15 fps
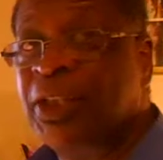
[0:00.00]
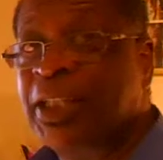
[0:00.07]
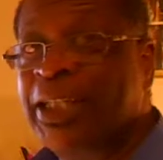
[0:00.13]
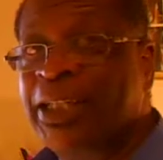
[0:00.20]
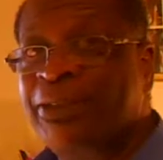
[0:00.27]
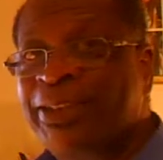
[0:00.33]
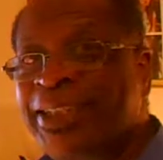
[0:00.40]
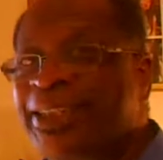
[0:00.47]

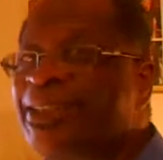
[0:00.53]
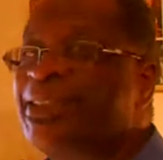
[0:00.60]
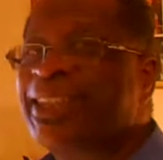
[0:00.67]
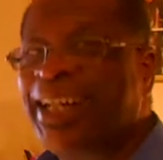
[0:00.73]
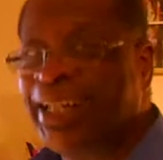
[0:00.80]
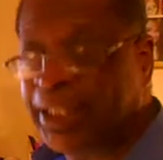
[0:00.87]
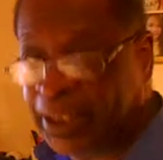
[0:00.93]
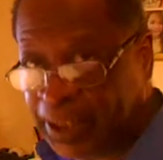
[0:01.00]
illegal. It is
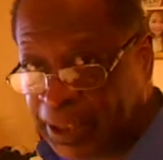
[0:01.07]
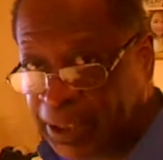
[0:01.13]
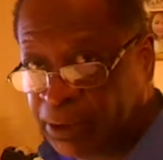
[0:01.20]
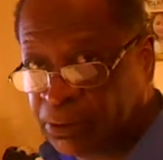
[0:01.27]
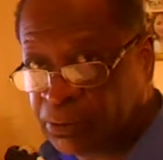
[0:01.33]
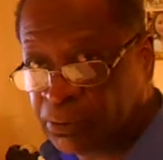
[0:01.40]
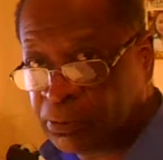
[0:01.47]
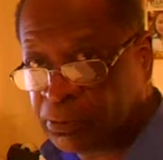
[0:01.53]
not
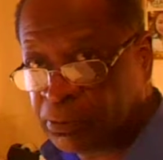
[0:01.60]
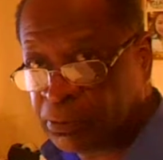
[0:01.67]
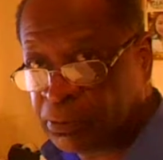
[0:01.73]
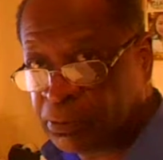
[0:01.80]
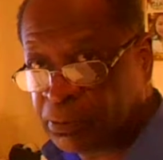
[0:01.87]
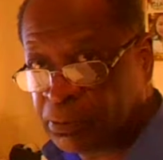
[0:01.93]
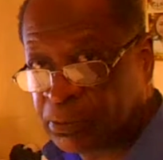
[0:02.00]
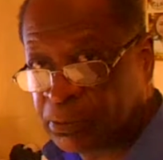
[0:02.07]
illegal.
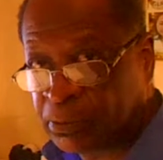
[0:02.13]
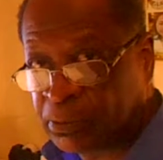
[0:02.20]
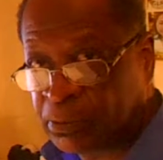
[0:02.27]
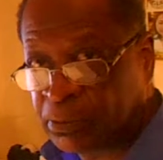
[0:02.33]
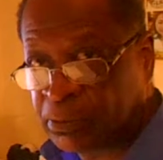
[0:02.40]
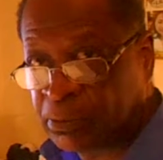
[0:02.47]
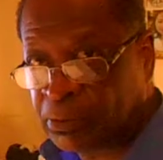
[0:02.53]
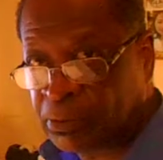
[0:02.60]

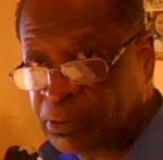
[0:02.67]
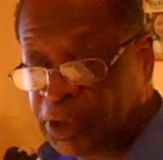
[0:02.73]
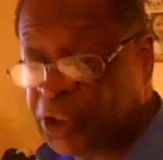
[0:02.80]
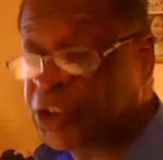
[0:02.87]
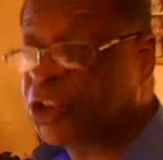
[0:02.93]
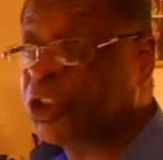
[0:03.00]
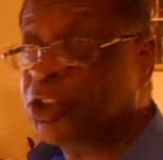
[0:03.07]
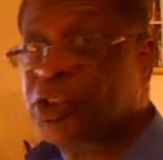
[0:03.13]

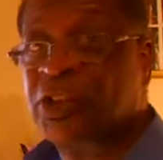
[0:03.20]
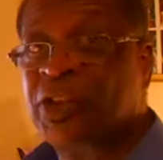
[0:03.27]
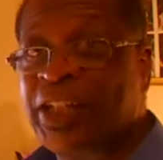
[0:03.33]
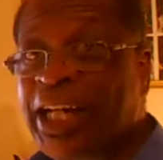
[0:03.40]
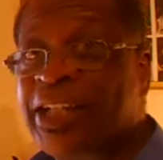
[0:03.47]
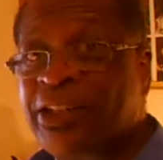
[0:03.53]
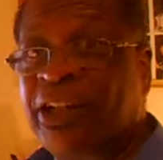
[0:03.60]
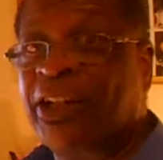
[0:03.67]
It's just not